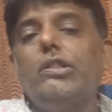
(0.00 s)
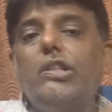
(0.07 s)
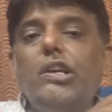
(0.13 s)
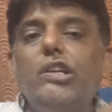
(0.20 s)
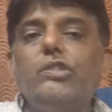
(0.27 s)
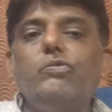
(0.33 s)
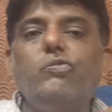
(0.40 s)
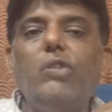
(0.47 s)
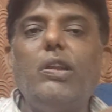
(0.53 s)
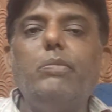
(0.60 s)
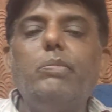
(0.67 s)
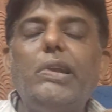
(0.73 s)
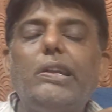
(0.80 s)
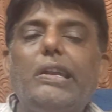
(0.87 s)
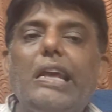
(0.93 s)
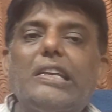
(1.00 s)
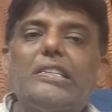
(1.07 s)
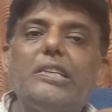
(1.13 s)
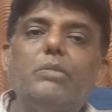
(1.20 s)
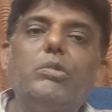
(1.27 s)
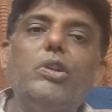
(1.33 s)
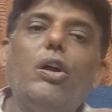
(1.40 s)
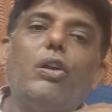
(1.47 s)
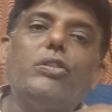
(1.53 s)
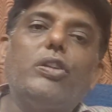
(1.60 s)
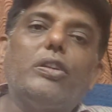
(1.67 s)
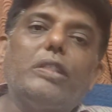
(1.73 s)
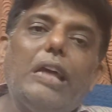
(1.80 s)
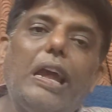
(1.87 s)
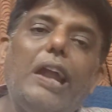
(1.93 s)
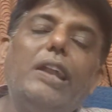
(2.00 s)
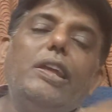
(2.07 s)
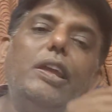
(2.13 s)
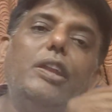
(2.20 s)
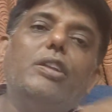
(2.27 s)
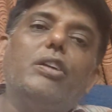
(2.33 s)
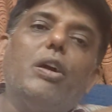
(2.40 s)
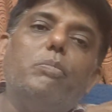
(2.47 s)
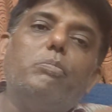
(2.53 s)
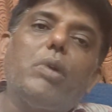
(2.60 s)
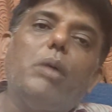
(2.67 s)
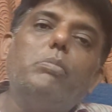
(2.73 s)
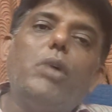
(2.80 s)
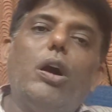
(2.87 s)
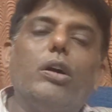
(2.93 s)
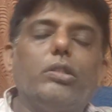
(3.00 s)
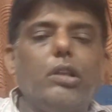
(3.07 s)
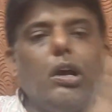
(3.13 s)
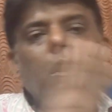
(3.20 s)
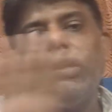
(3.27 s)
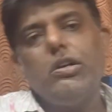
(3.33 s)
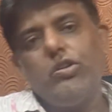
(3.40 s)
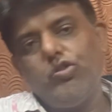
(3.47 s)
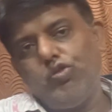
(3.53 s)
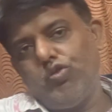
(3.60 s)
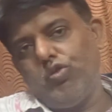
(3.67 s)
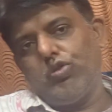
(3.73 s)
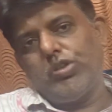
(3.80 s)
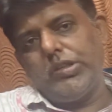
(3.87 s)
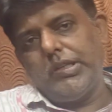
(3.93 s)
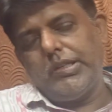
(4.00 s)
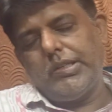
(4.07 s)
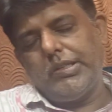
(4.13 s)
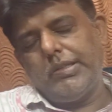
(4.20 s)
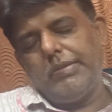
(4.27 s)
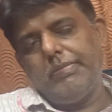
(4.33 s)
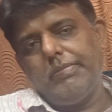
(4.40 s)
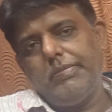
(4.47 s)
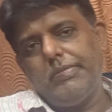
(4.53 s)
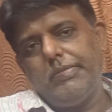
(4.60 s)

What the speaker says: these will be taxable under the head income from other sources.